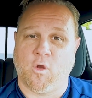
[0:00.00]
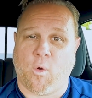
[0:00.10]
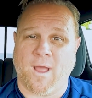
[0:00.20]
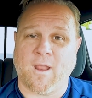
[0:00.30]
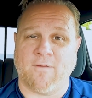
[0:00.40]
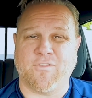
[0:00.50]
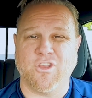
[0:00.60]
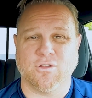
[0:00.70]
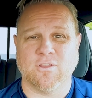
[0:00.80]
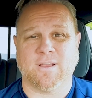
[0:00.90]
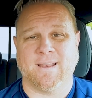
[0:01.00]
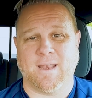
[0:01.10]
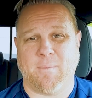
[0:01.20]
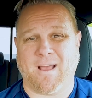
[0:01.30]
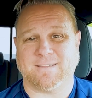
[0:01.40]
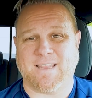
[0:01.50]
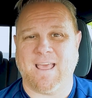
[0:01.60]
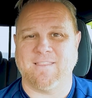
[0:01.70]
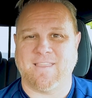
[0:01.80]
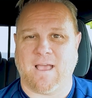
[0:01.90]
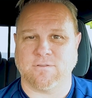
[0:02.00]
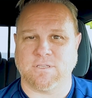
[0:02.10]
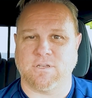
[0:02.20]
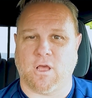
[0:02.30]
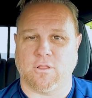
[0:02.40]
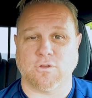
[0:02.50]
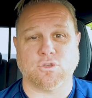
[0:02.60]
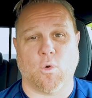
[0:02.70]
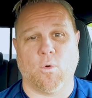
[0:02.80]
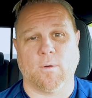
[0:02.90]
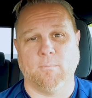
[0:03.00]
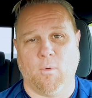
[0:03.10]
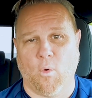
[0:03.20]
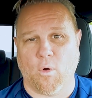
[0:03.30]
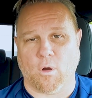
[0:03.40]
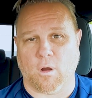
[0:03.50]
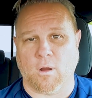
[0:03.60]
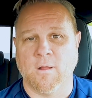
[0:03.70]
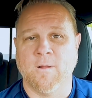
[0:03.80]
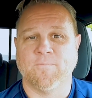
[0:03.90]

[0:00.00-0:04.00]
Quite often you're looking at about $10,000 or more